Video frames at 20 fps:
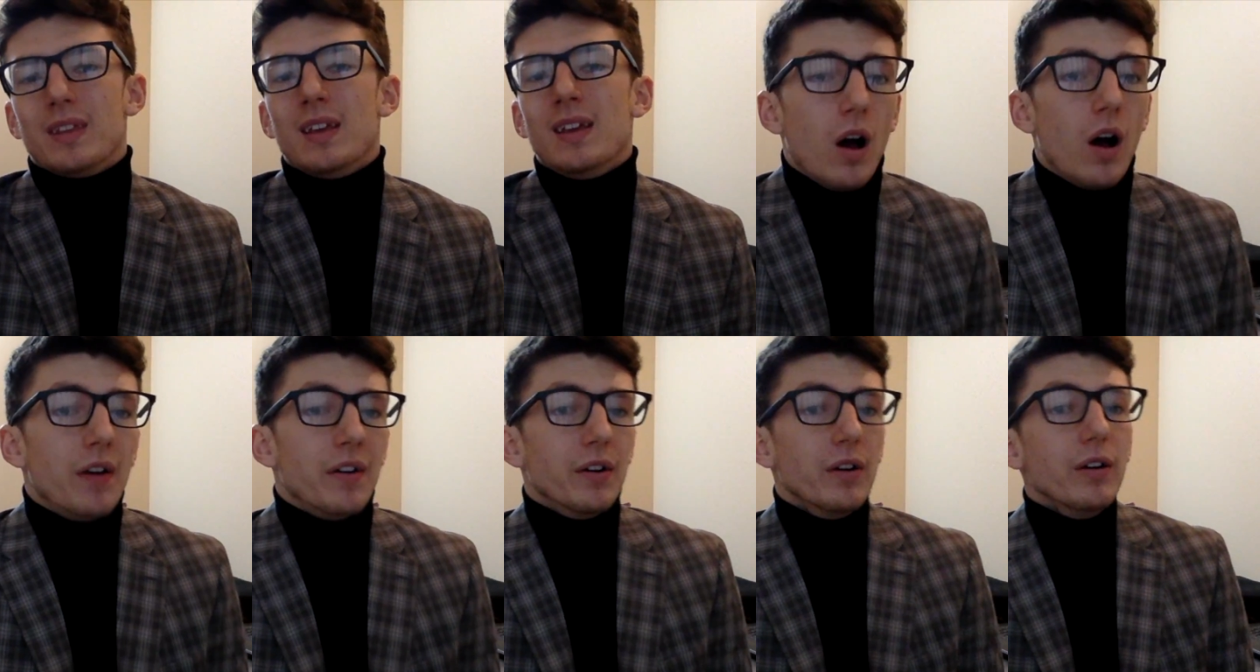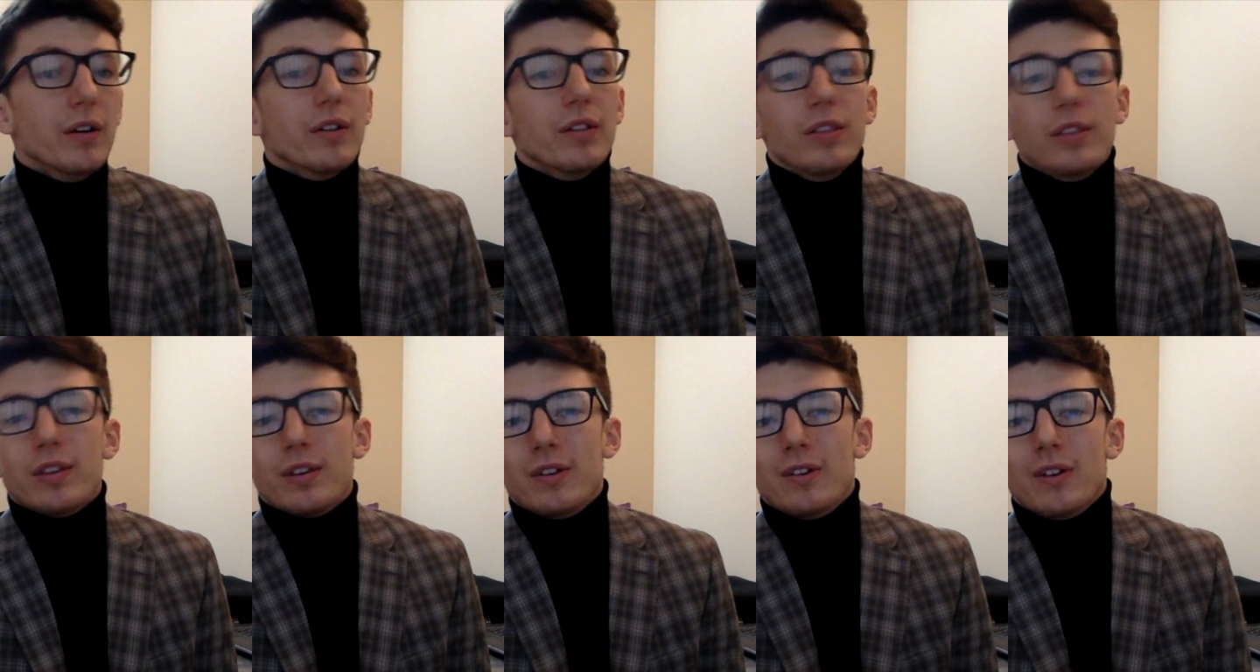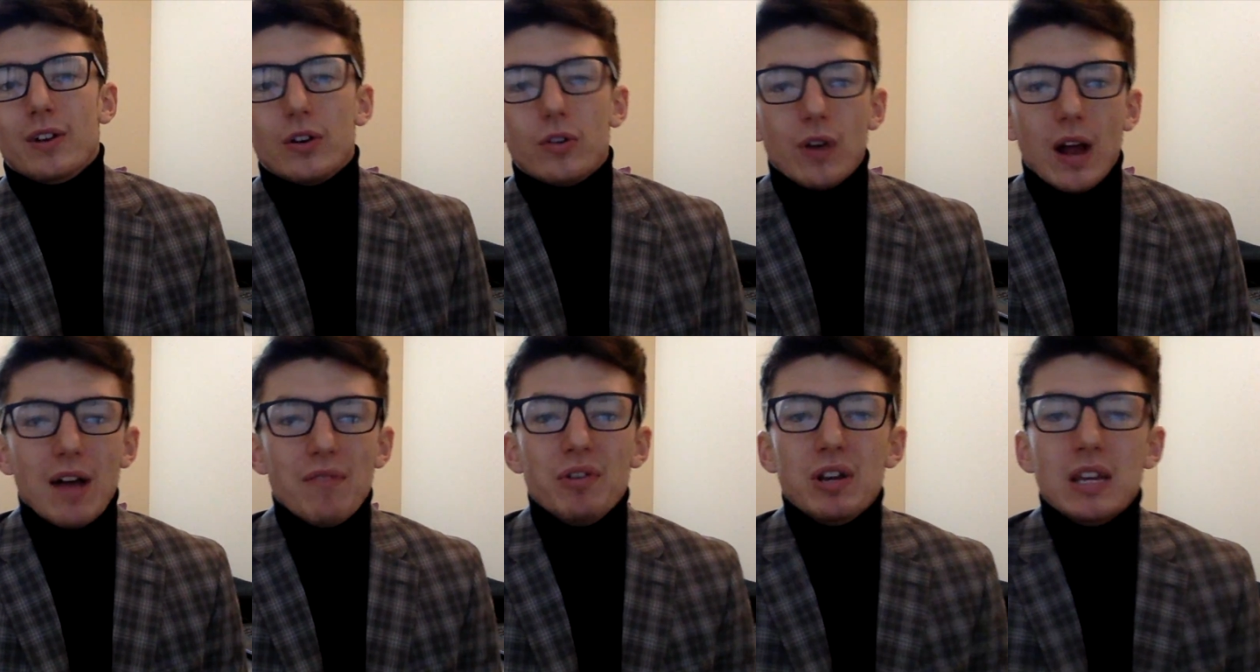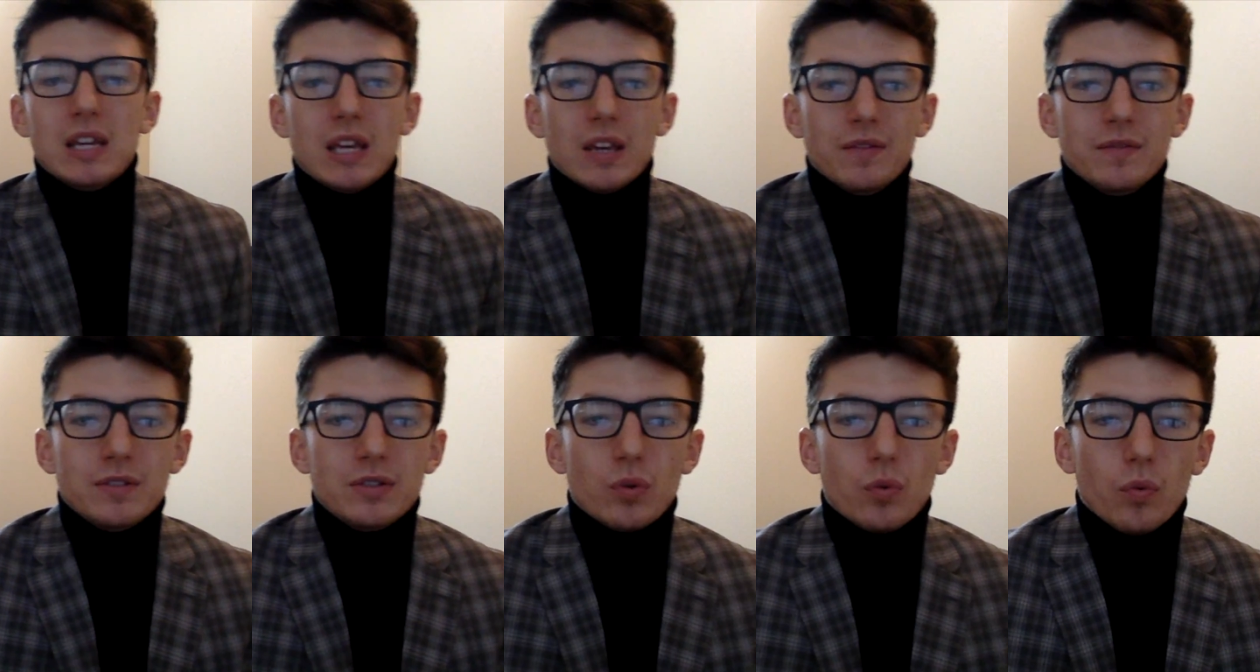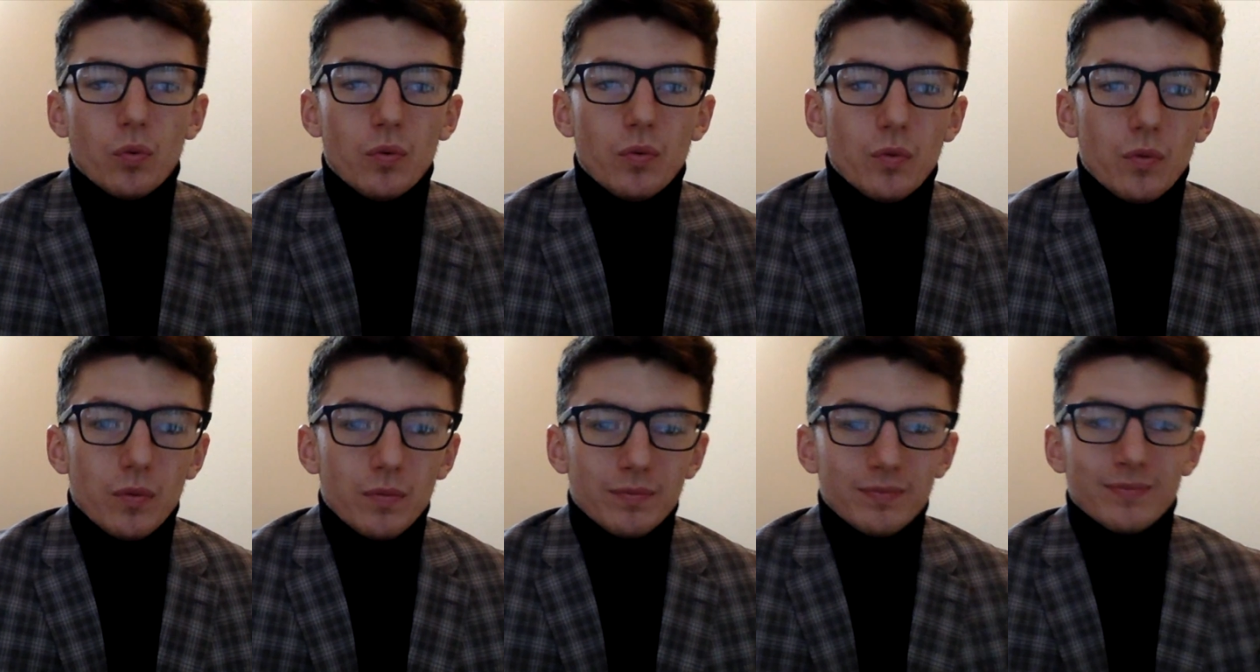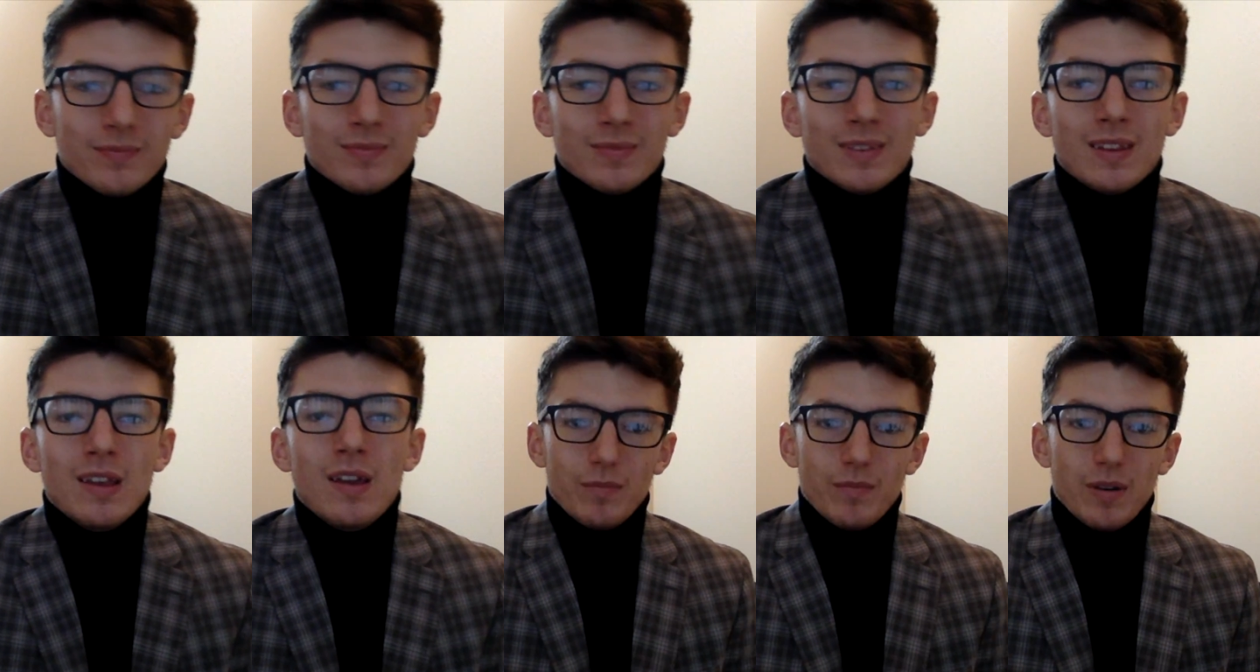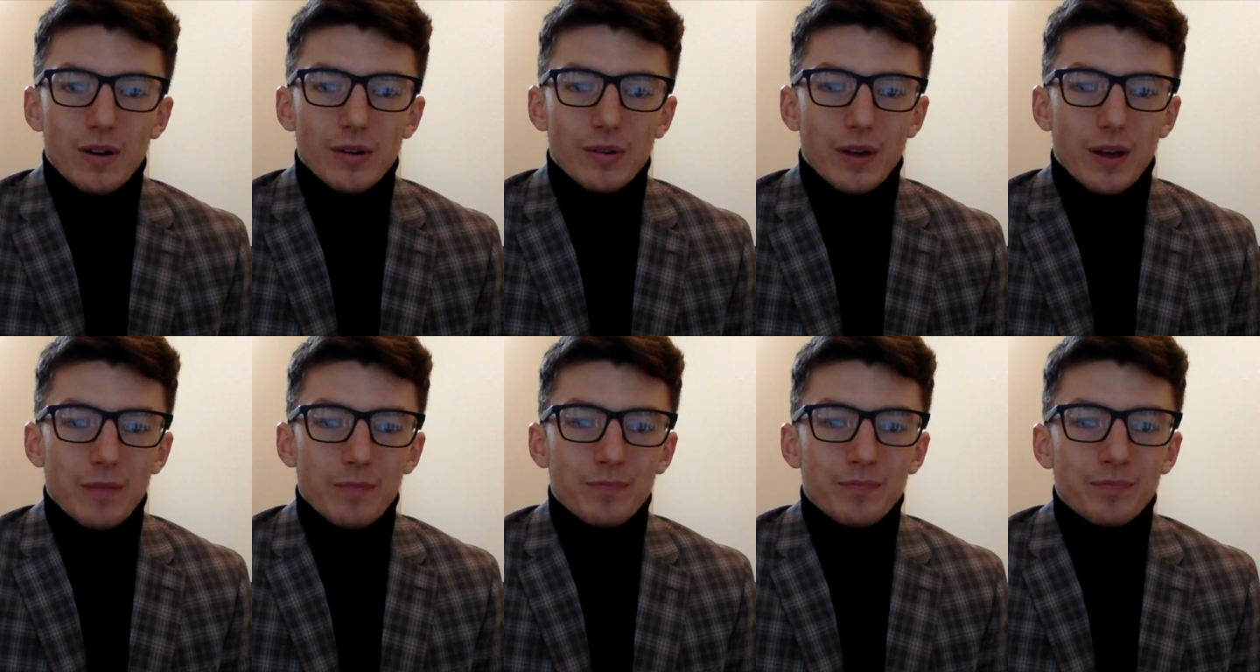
On Earth, gravity gives... Okay.